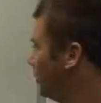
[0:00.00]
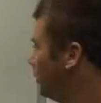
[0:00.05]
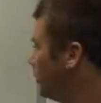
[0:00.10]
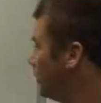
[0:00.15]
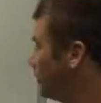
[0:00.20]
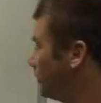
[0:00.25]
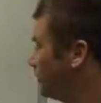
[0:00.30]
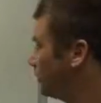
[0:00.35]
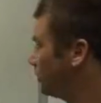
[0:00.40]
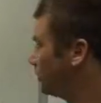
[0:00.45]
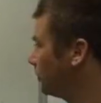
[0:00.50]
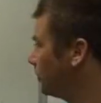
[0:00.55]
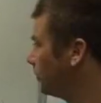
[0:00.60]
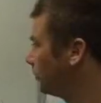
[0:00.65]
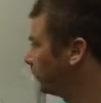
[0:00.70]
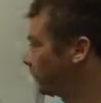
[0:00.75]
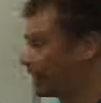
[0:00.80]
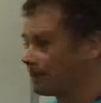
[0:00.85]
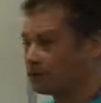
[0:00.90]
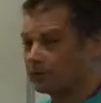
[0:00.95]
We know from
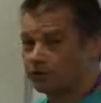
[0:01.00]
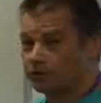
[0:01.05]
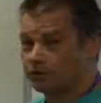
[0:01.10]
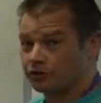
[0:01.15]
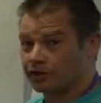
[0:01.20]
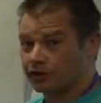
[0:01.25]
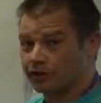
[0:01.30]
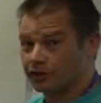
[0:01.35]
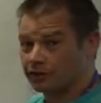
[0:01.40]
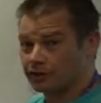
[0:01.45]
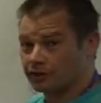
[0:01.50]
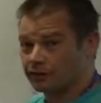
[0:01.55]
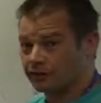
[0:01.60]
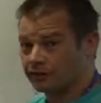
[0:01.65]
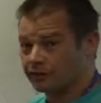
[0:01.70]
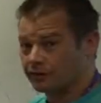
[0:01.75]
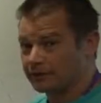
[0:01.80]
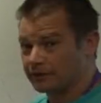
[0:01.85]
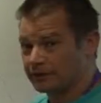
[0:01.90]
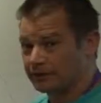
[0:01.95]
our chemistry and
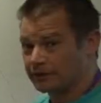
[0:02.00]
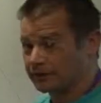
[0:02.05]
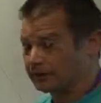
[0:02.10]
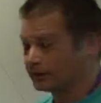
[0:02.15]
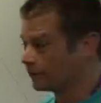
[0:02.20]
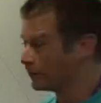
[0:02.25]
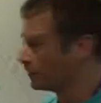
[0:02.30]
our physics